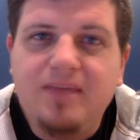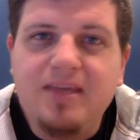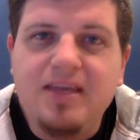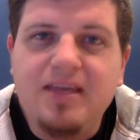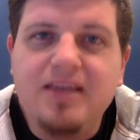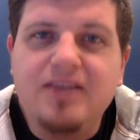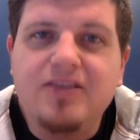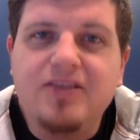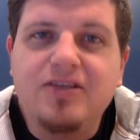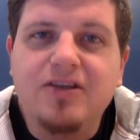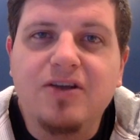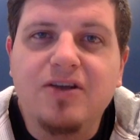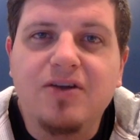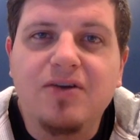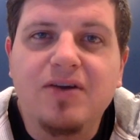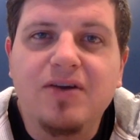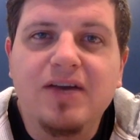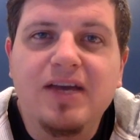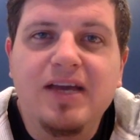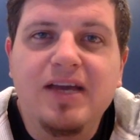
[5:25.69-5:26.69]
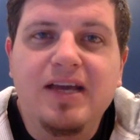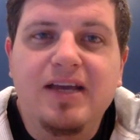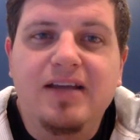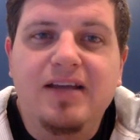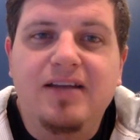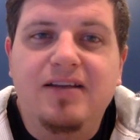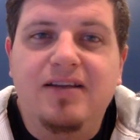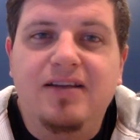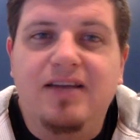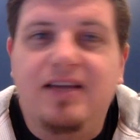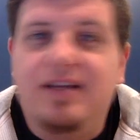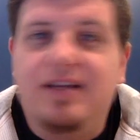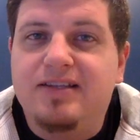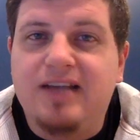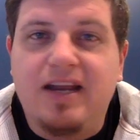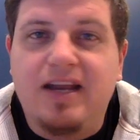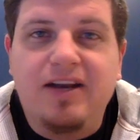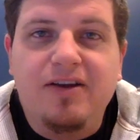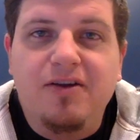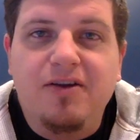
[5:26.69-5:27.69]
And so they
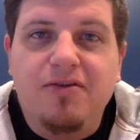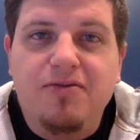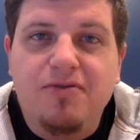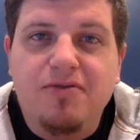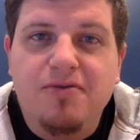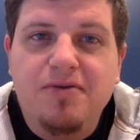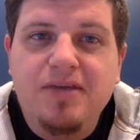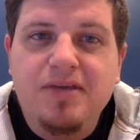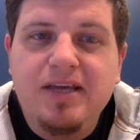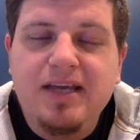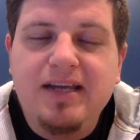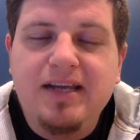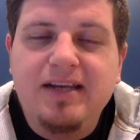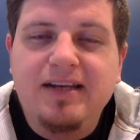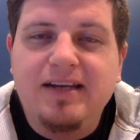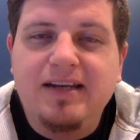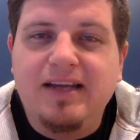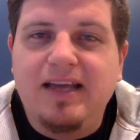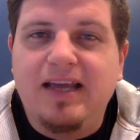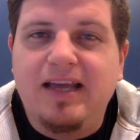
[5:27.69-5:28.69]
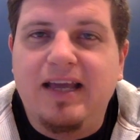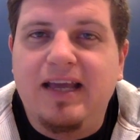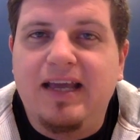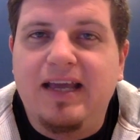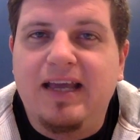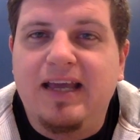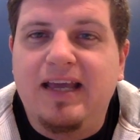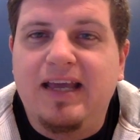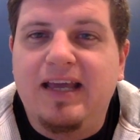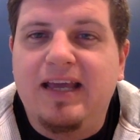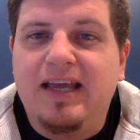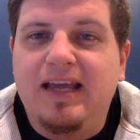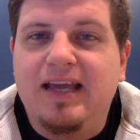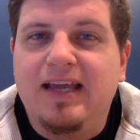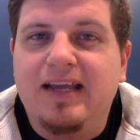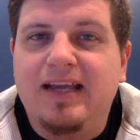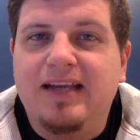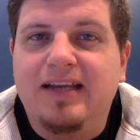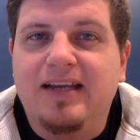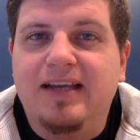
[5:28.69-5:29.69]
decide to go through with it
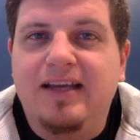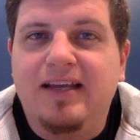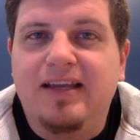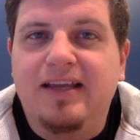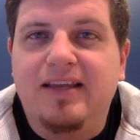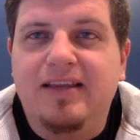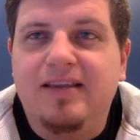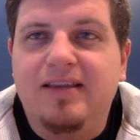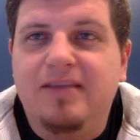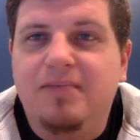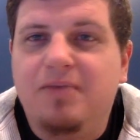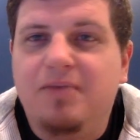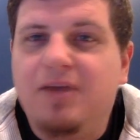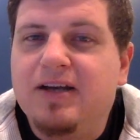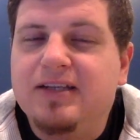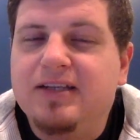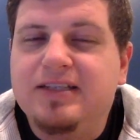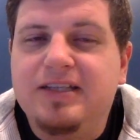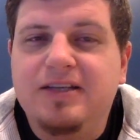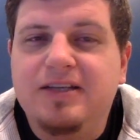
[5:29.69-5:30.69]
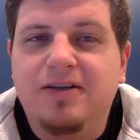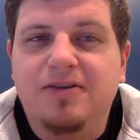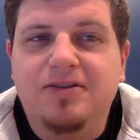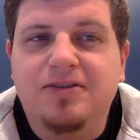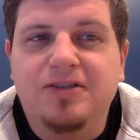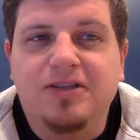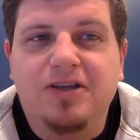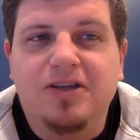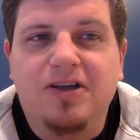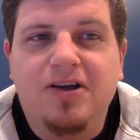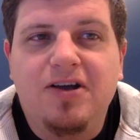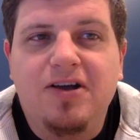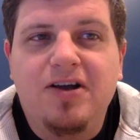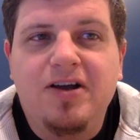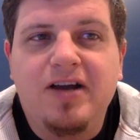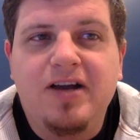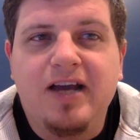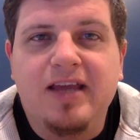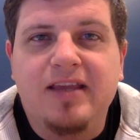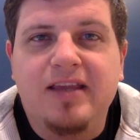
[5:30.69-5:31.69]
and uh, the pregnancy goes
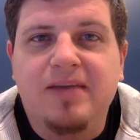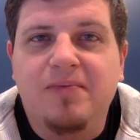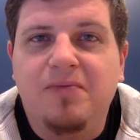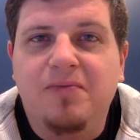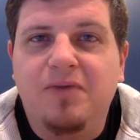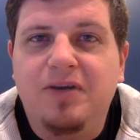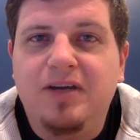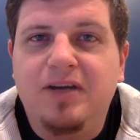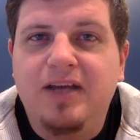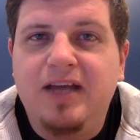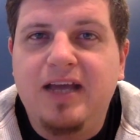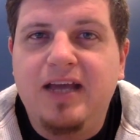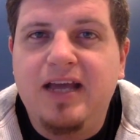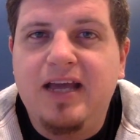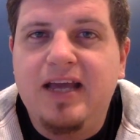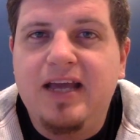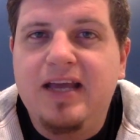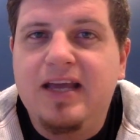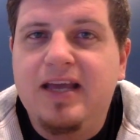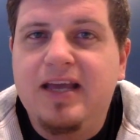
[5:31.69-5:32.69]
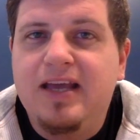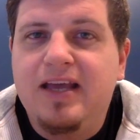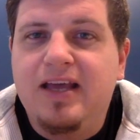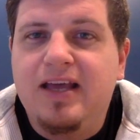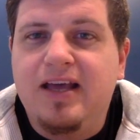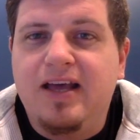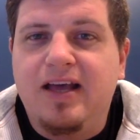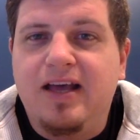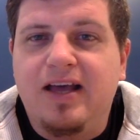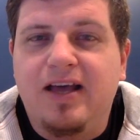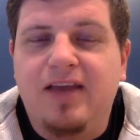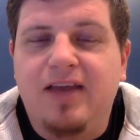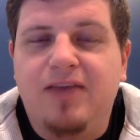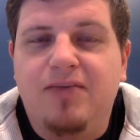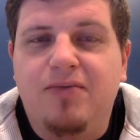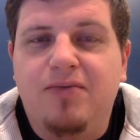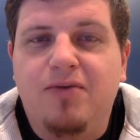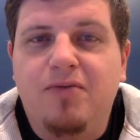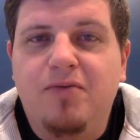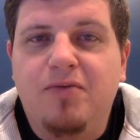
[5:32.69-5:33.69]
along and then one day uh,
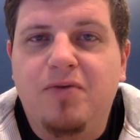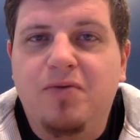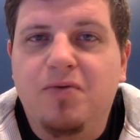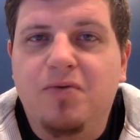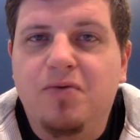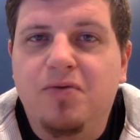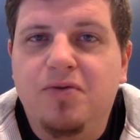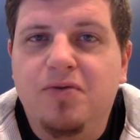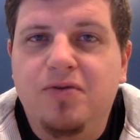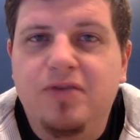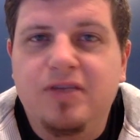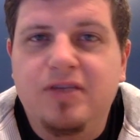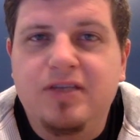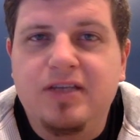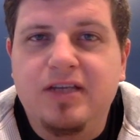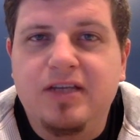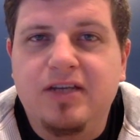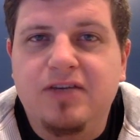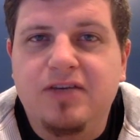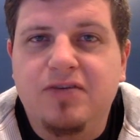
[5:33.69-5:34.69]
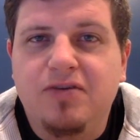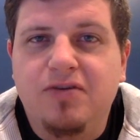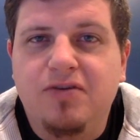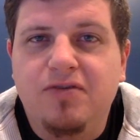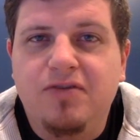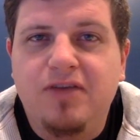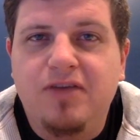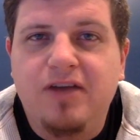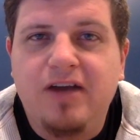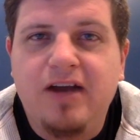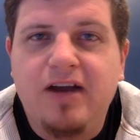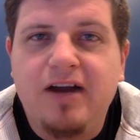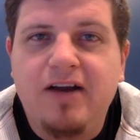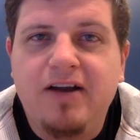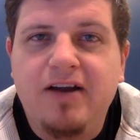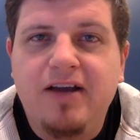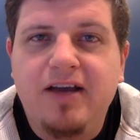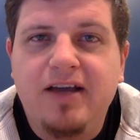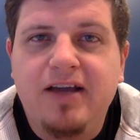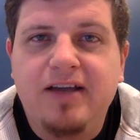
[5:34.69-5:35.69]
the Roman ruler that's in control of their
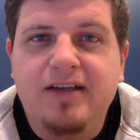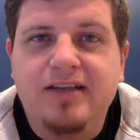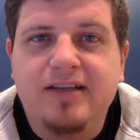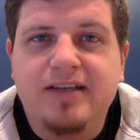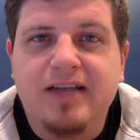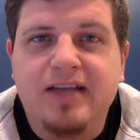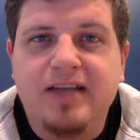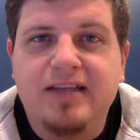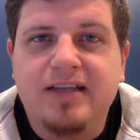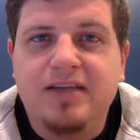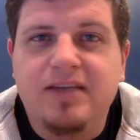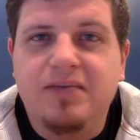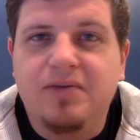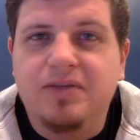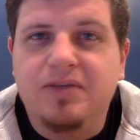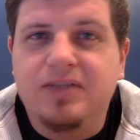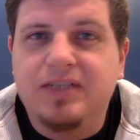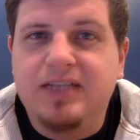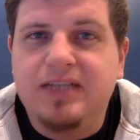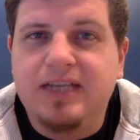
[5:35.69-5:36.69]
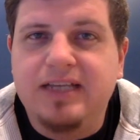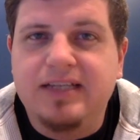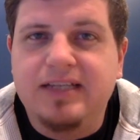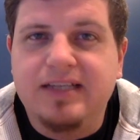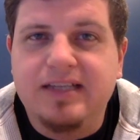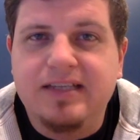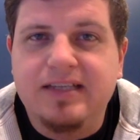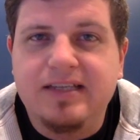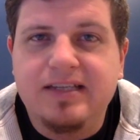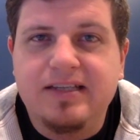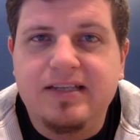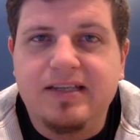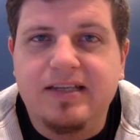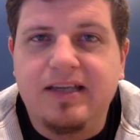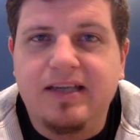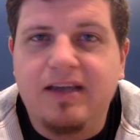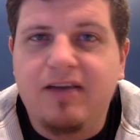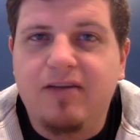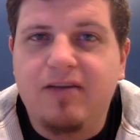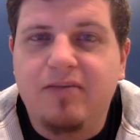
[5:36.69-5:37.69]
area decides he wants to take a census
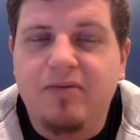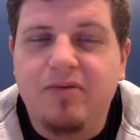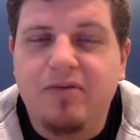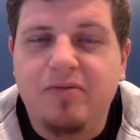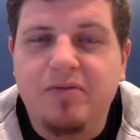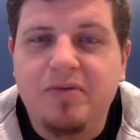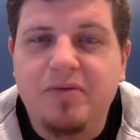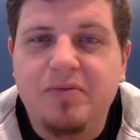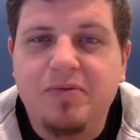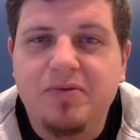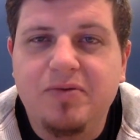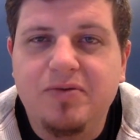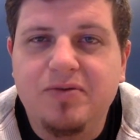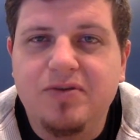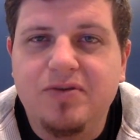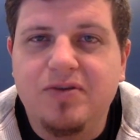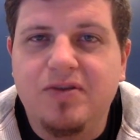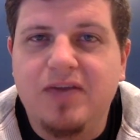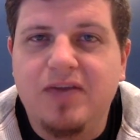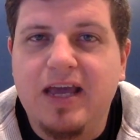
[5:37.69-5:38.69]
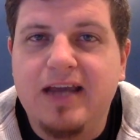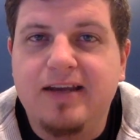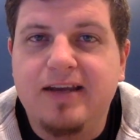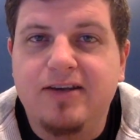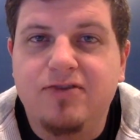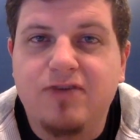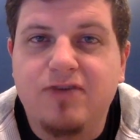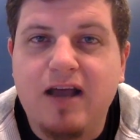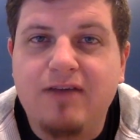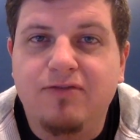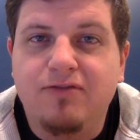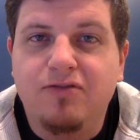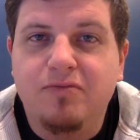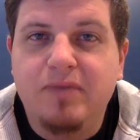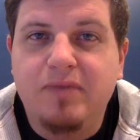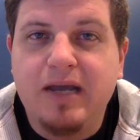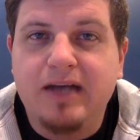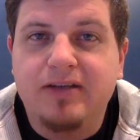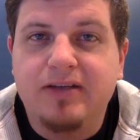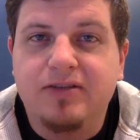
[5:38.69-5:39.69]
and count up all the people, so they had to travel
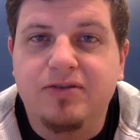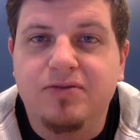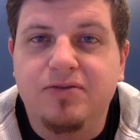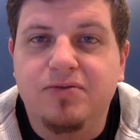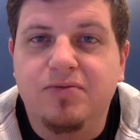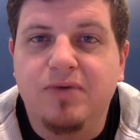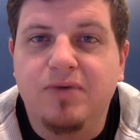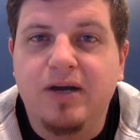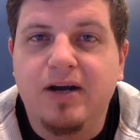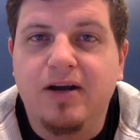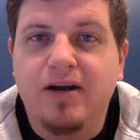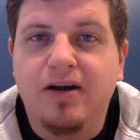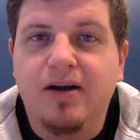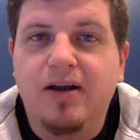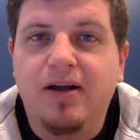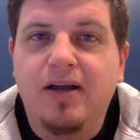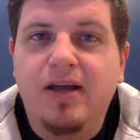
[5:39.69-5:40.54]
back to where